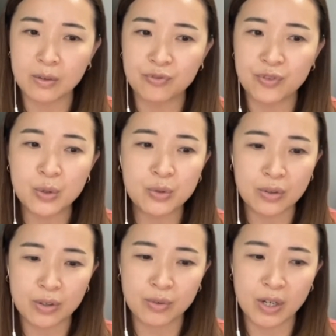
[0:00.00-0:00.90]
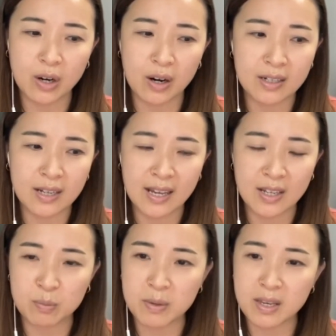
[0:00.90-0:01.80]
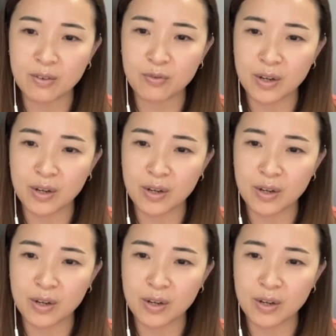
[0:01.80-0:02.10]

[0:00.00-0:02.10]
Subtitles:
viewed or regarded as being